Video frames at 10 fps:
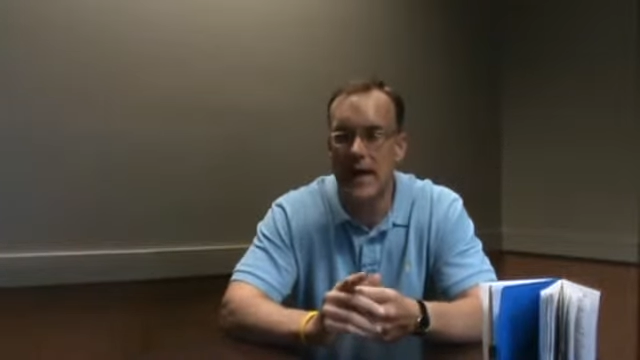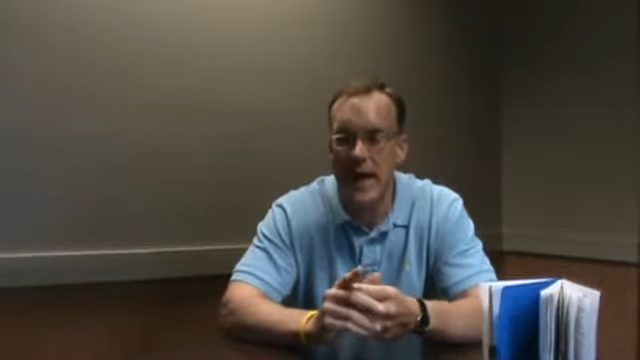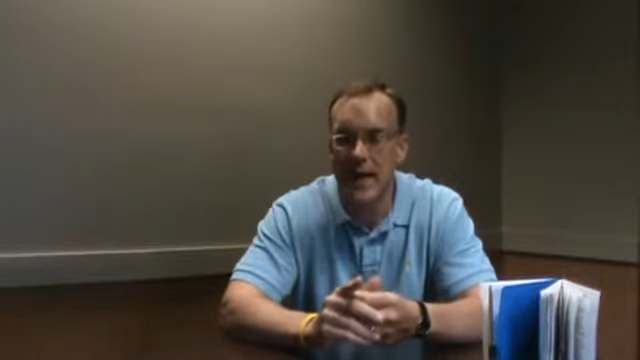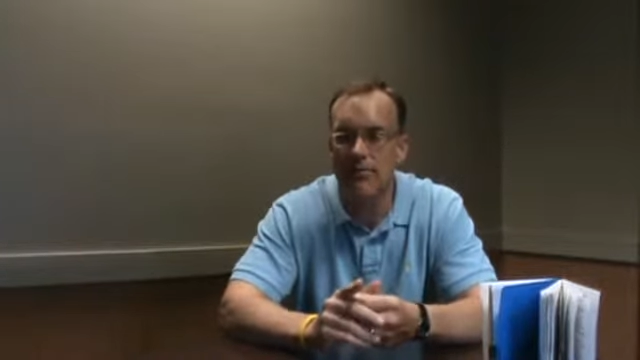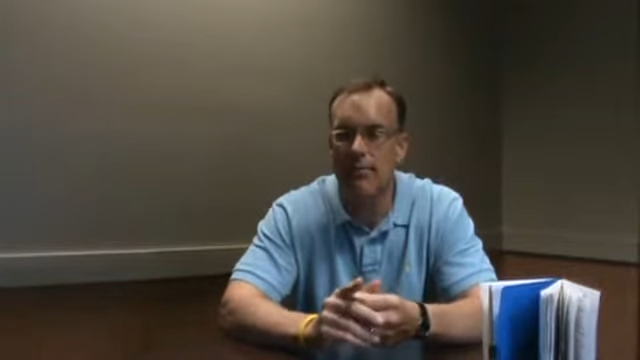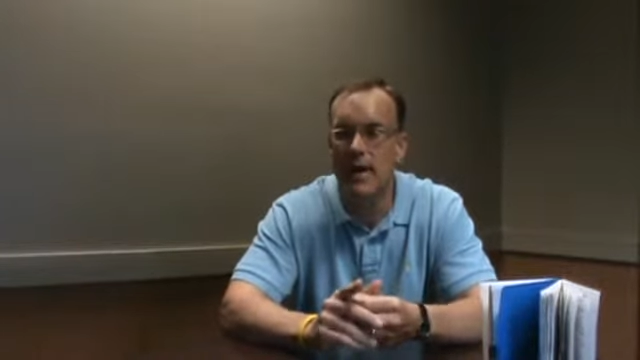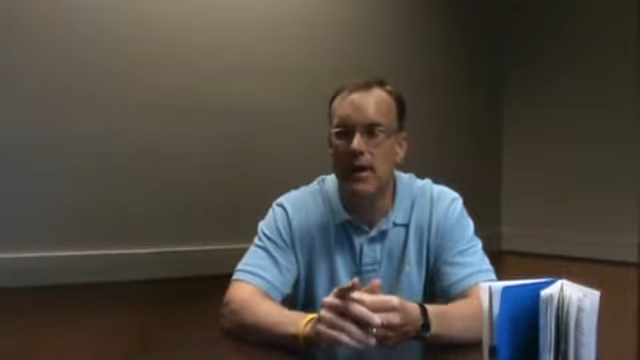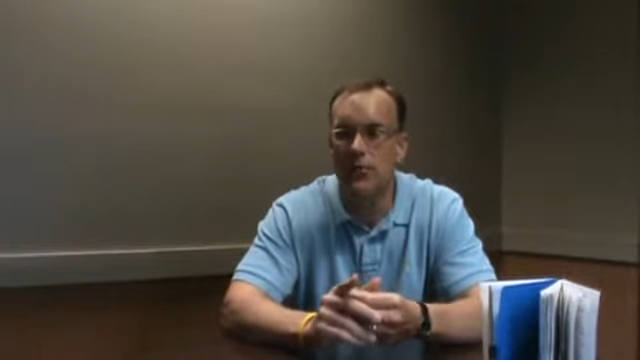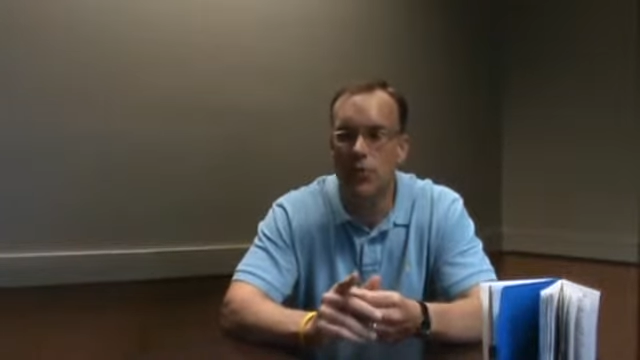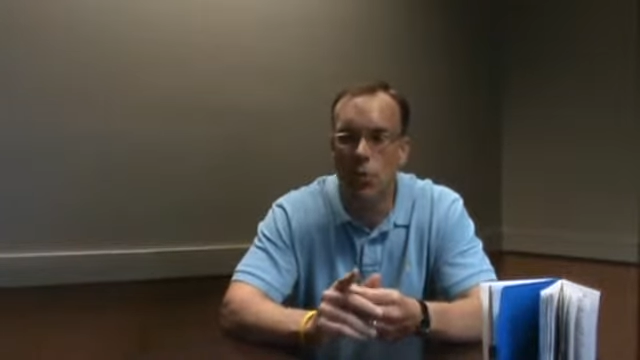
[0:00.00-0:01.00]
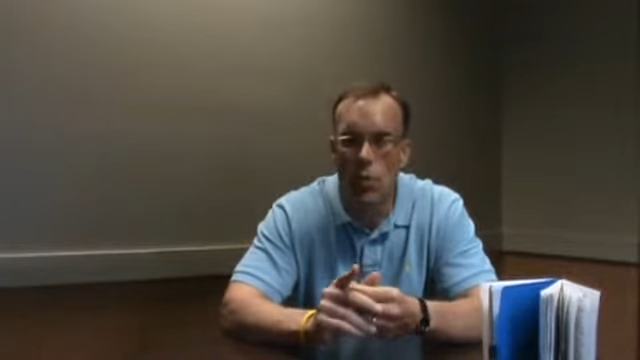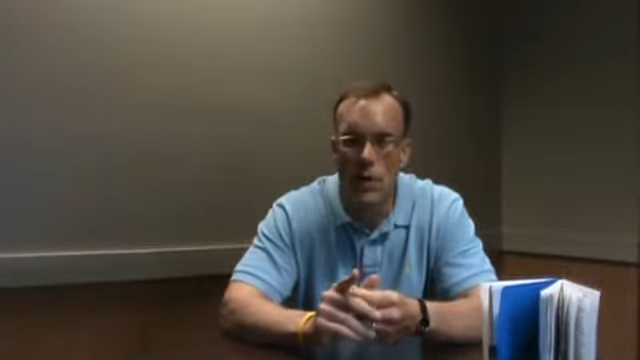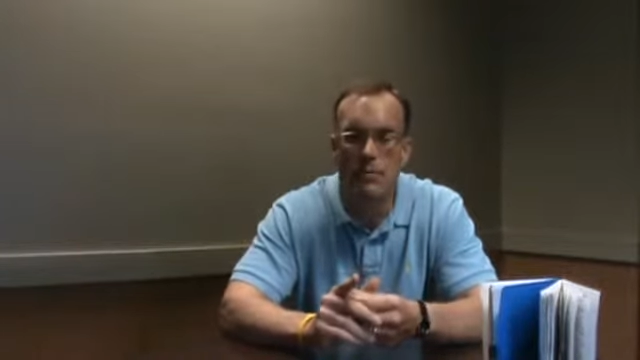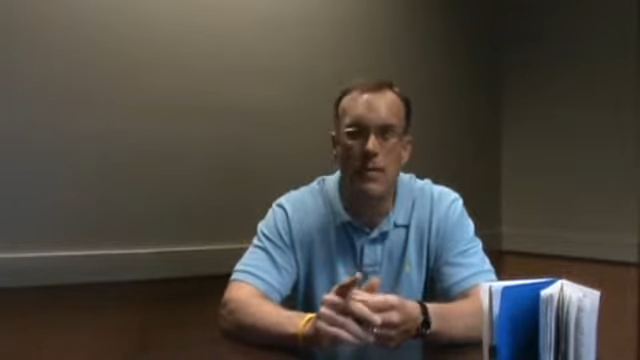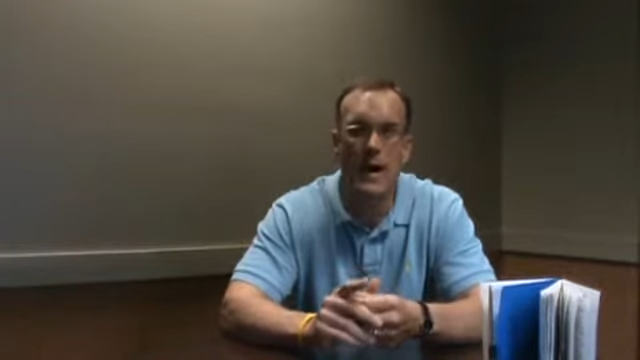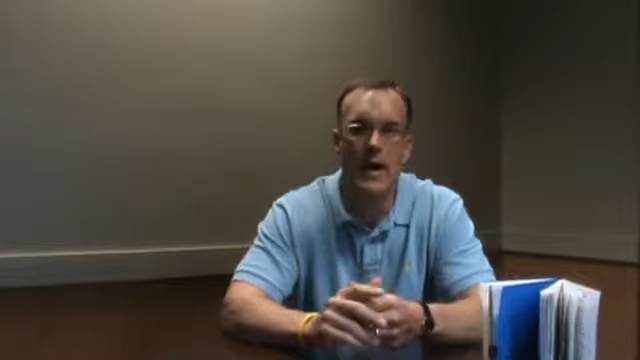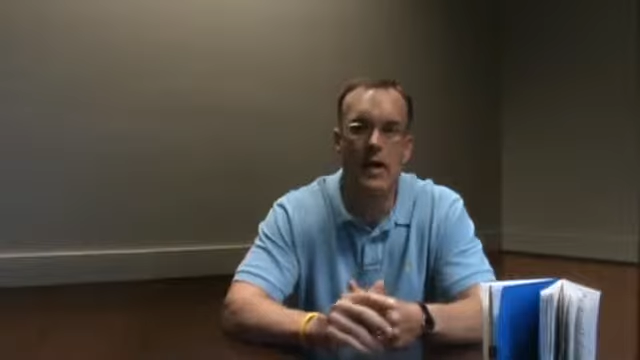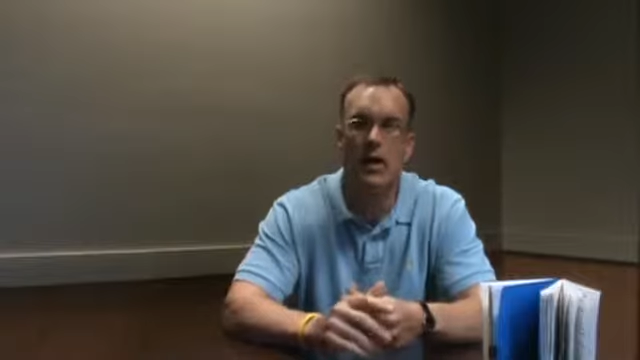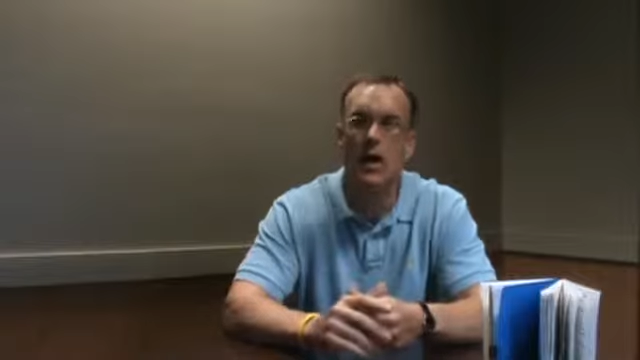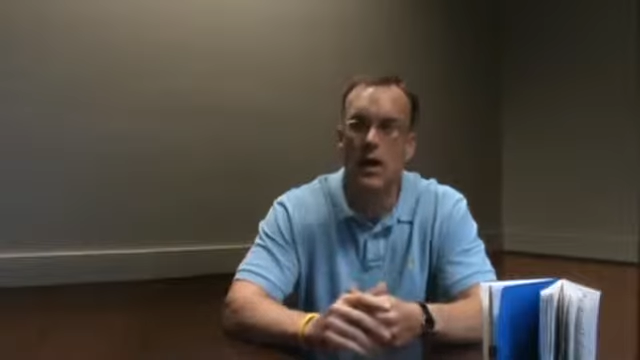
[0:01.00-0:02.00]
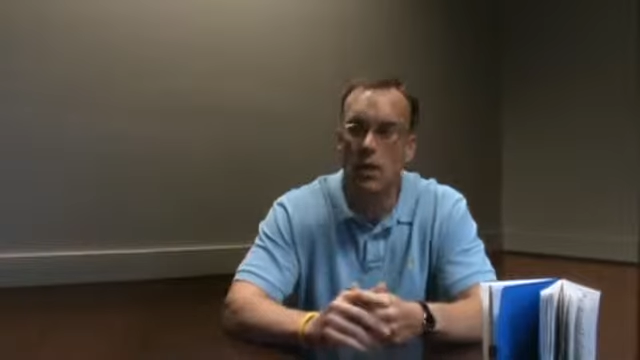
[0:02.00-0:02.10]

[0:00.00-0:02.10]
a half-mile to 1 mile